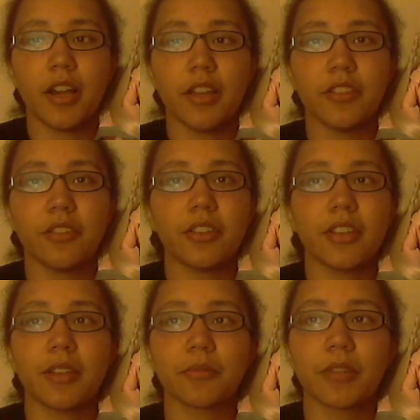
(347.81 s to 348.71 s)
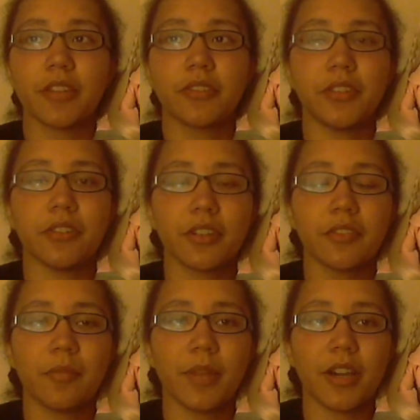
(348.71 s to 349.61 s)
The only times I'm kind of secretive
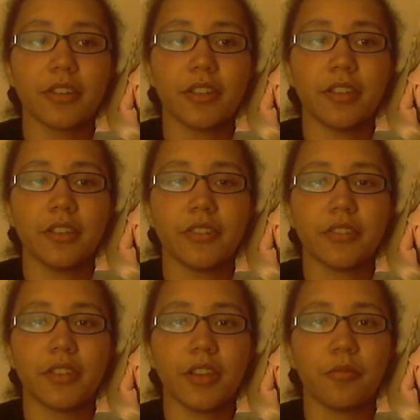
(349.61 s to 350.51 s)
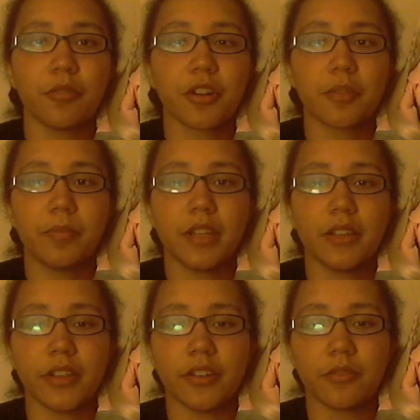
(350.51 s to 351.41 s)
about it is at work, because
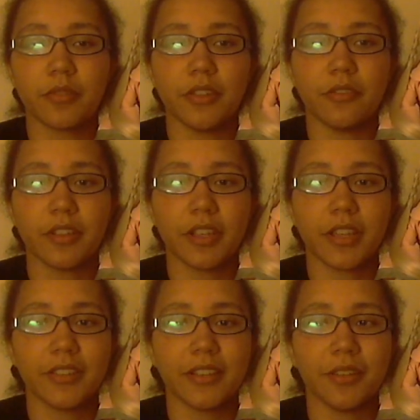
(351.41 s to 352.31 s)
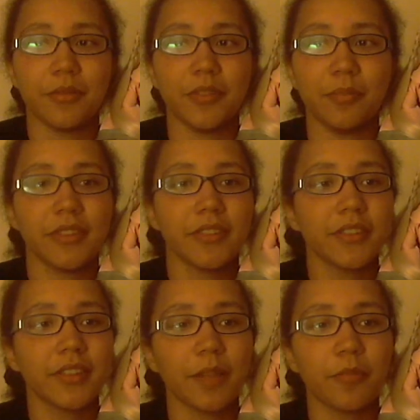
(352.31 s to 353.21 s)
I don't really feel like it's anyone's business
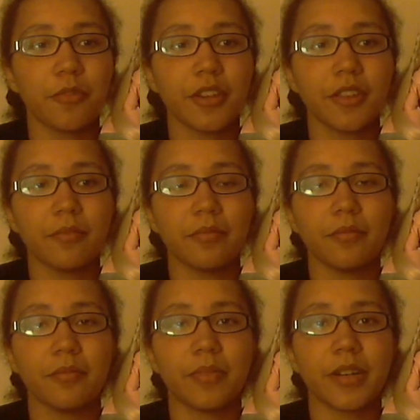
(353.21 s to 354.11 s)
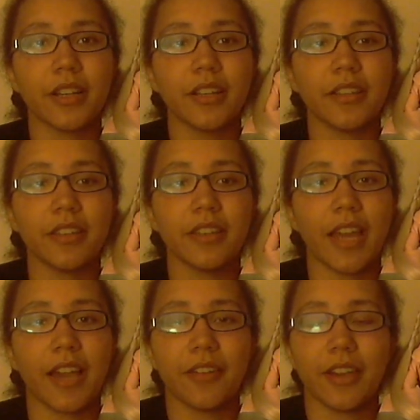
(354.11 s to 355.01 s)
at that point. But
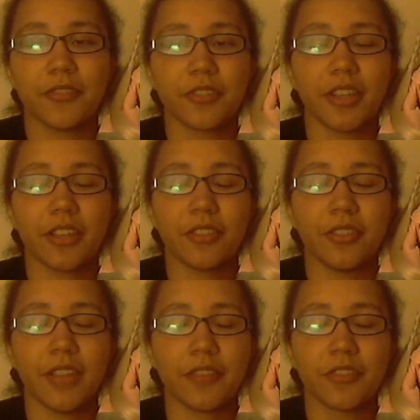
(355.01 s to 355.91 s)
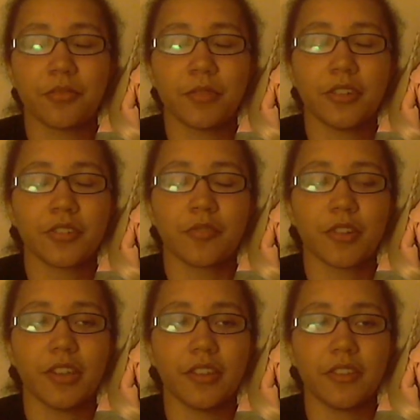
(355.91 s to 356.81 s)
after 3 years of
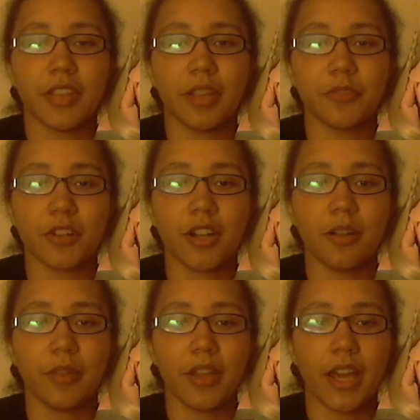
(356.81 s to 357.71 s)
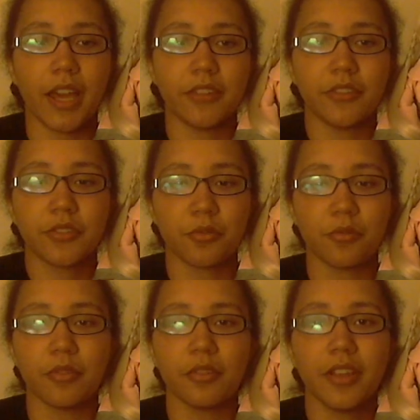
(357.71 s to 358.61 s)
working in the same job at
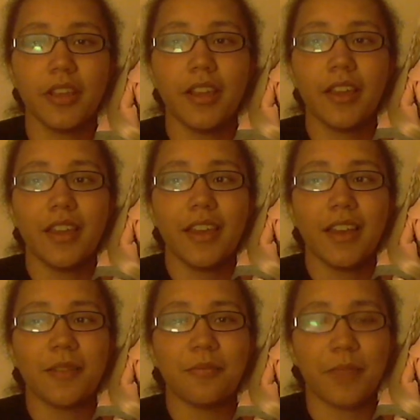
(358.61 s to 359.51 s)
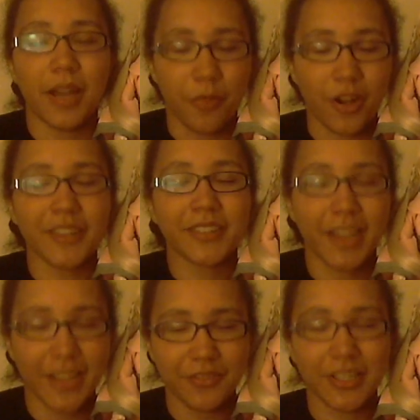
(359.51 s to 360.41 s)
school, my boss
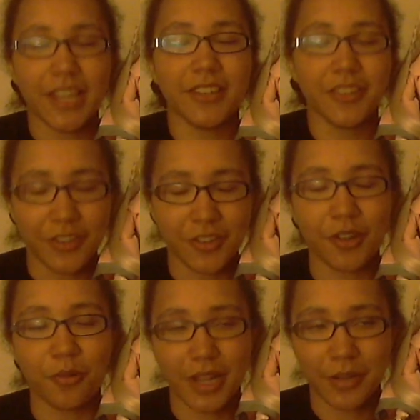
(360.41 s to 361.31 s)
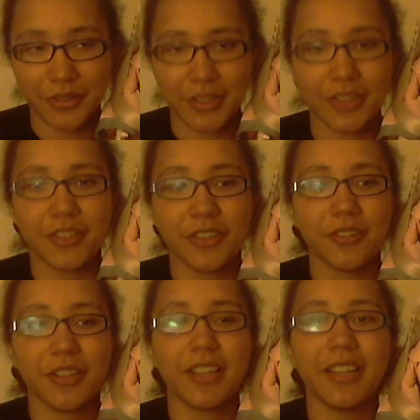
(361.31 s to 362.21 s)
kind of tended to know what I was into,